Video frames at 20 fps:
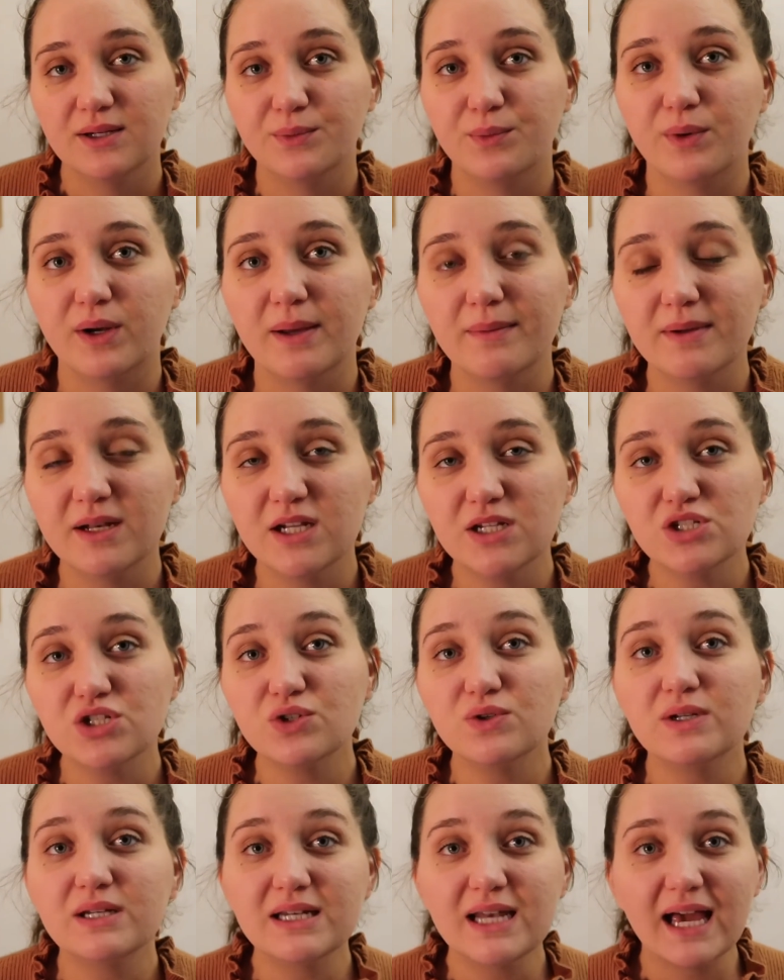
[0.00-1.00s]
What I'm gonna
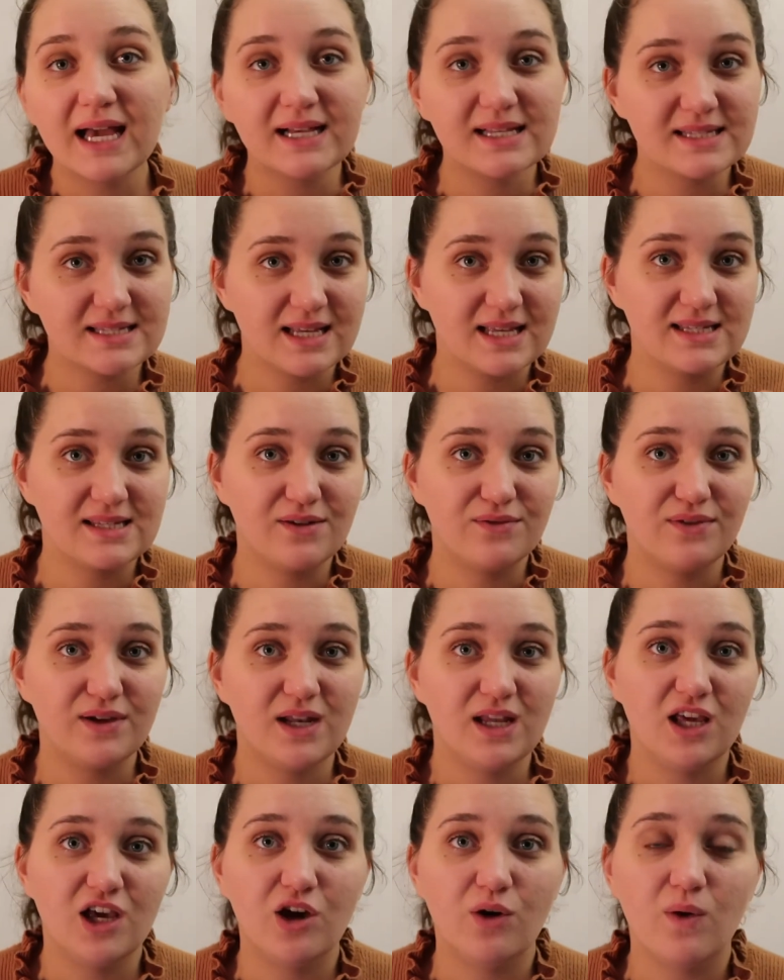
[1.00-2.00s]
do next is a
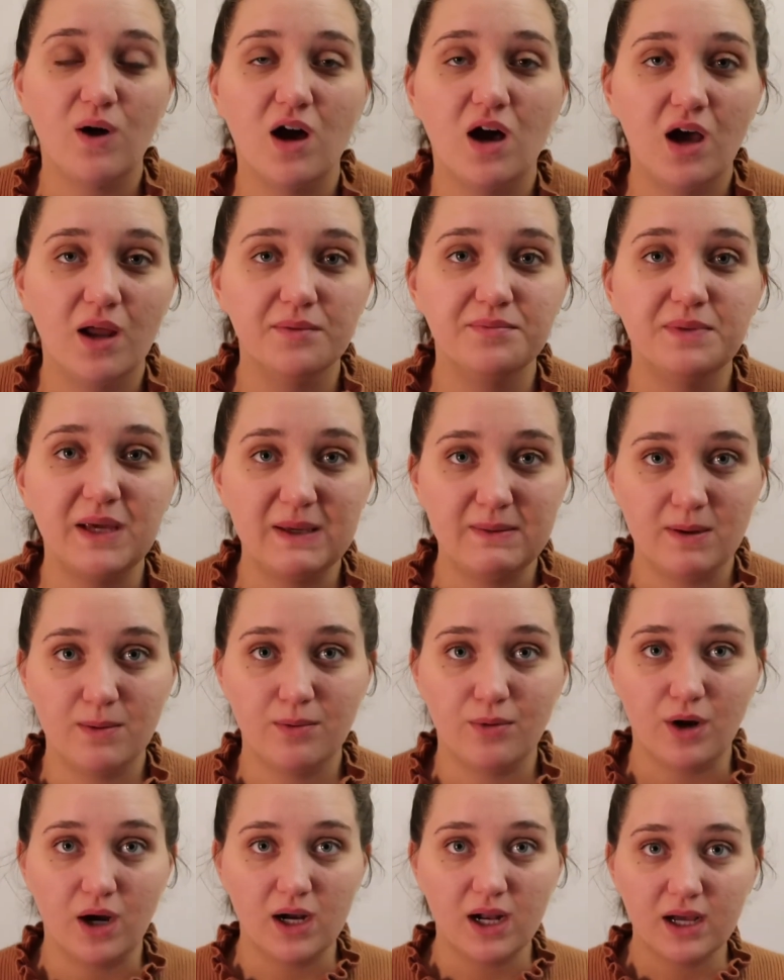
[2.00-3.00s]
video on baby
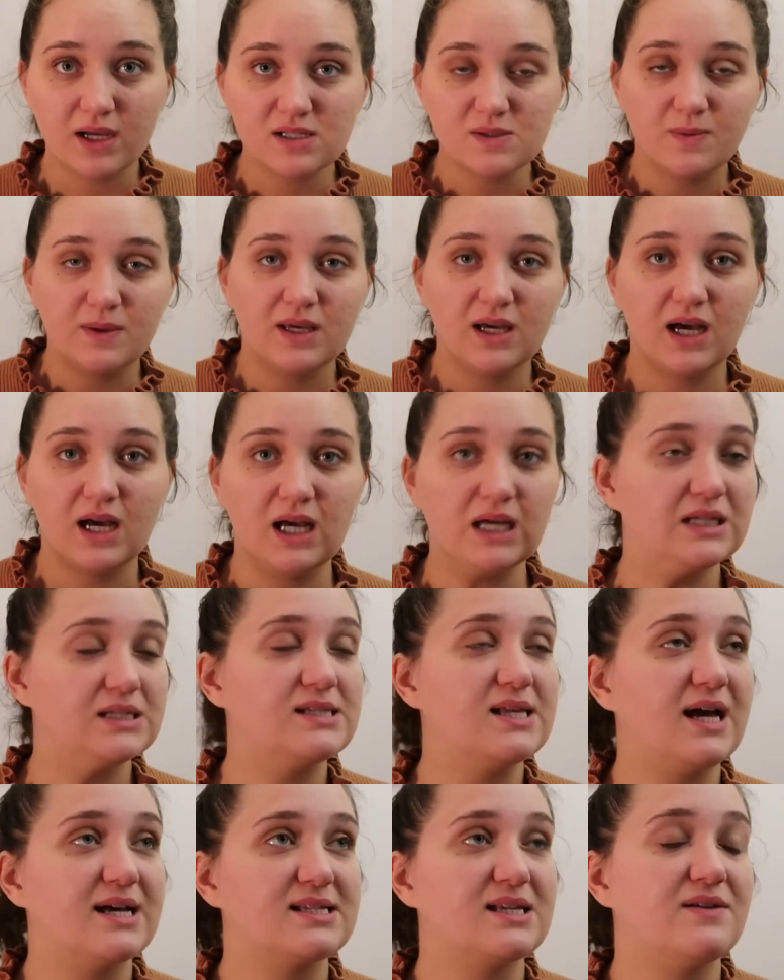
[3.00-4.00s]
products, because
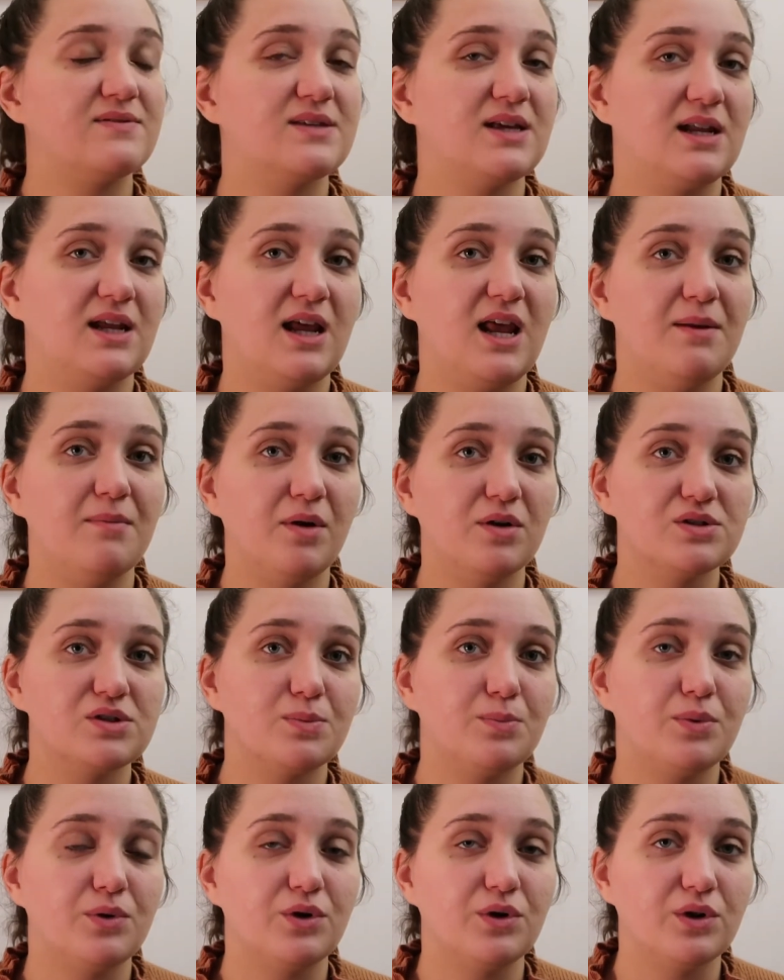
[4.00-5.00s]
as I've said in
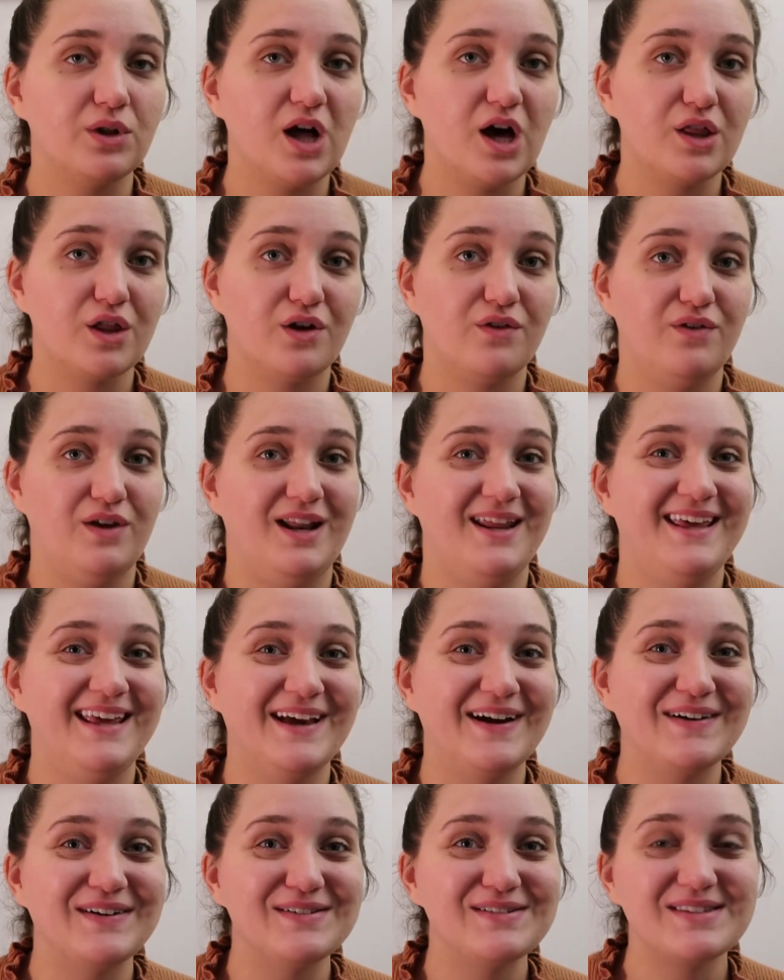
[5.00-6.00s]
multiple other
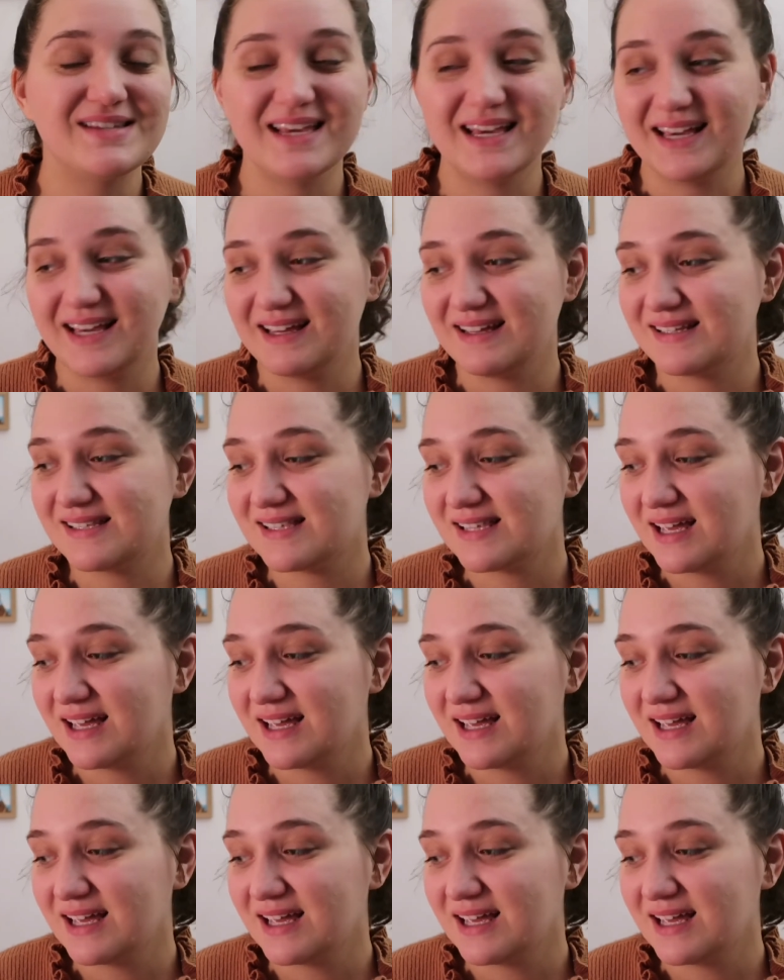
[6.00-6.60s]
videos, is